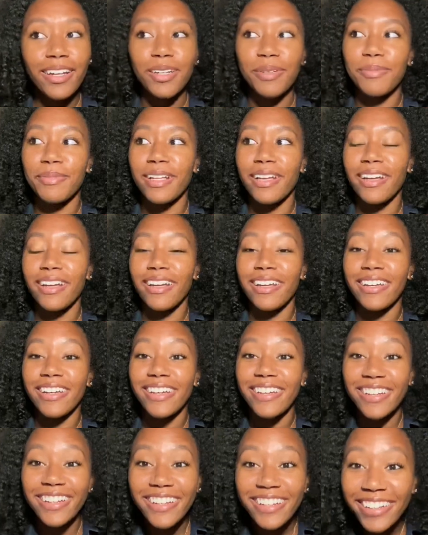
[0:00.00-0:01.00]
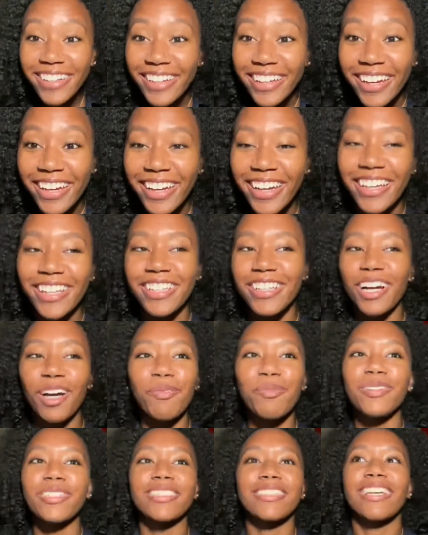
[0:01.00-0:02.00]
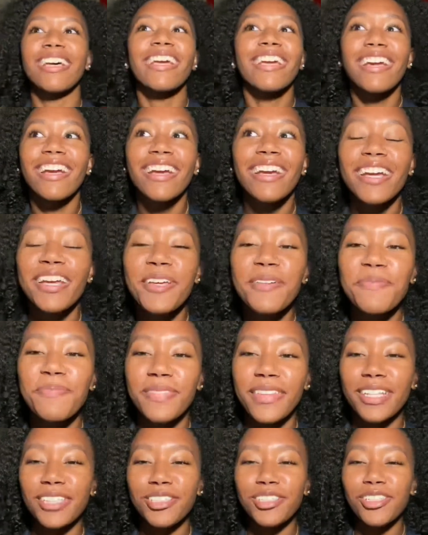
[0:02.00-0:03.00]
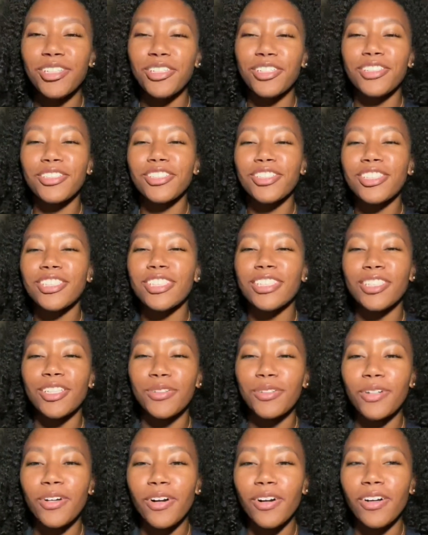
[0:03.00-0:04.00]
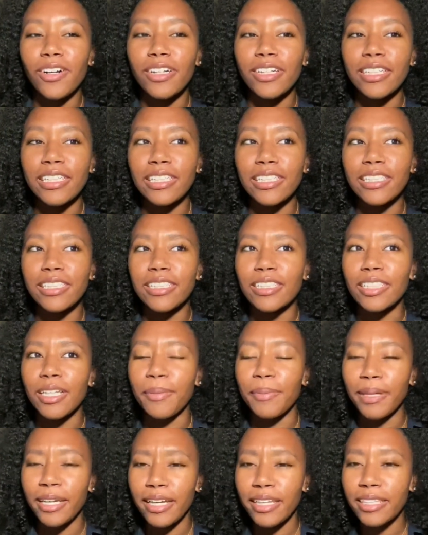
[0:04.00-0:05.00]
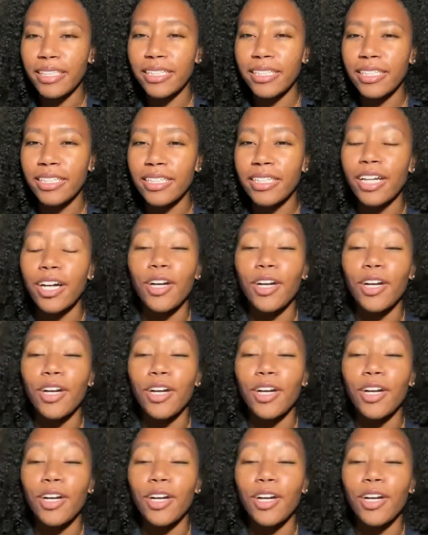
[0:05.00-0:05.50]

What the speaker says: And I'm like, yeah. And I'm just like, but you know, usually no call is a bad thing.